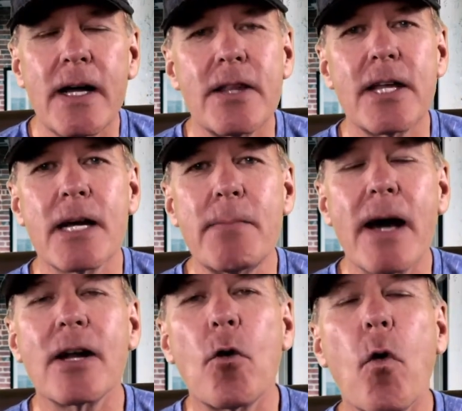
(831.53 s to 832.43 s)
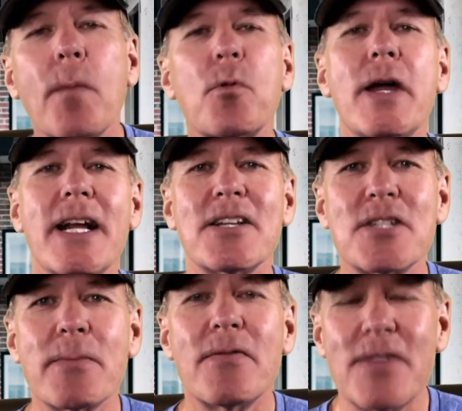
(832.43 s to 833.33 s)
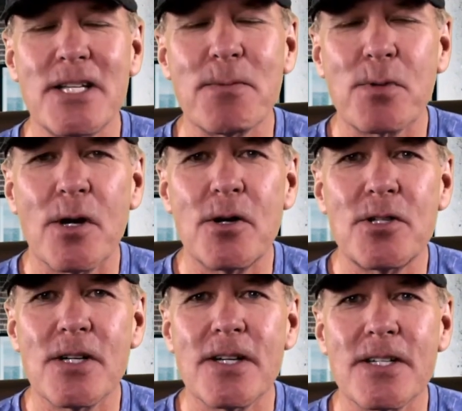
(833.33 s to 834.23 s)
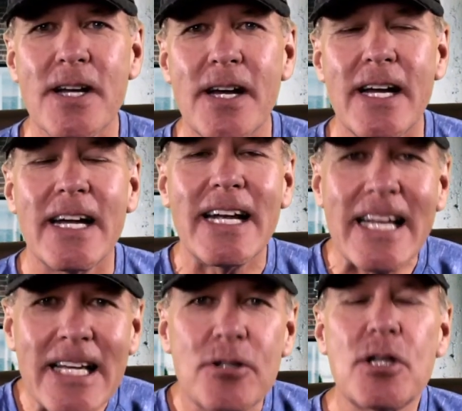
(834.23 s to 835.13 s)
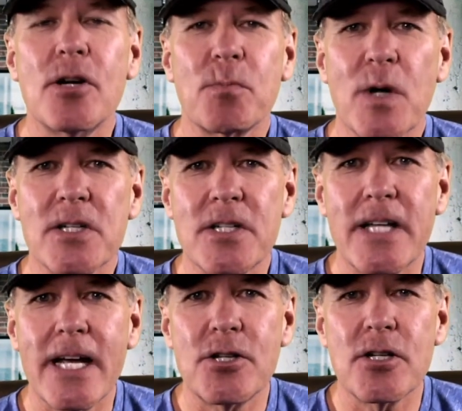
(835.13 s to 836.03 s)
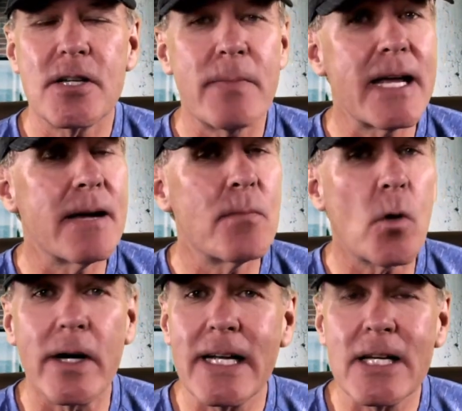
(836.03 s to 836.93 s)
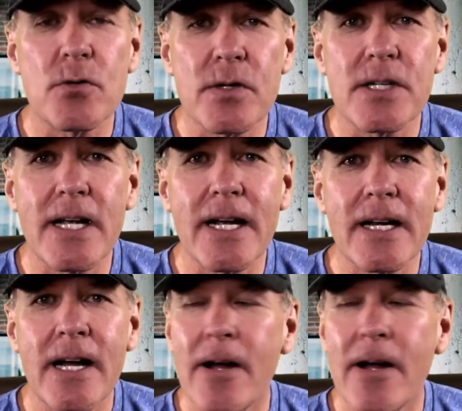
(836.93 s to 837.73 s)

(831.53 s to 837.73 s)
think about incorporating some of these approaches into your presentation to make it more interesting,